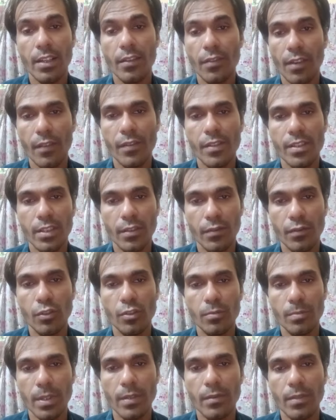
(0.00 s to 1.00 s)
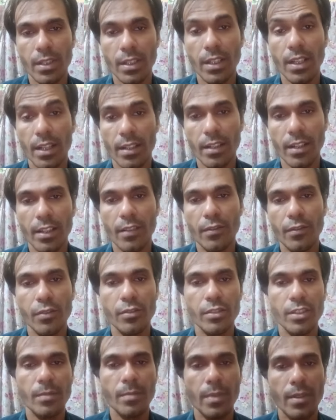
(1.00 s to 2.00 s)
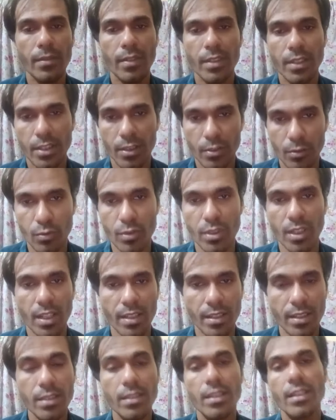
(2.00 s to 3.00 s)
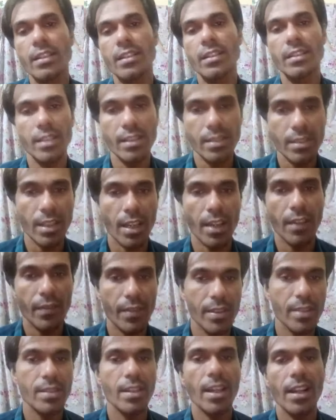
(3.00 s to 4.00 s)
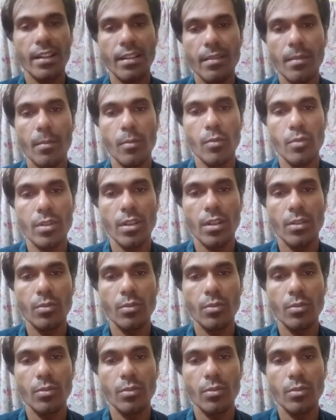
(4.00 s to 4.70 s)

if F is the force between electrical forces between these two charges, then this F is directly proportional to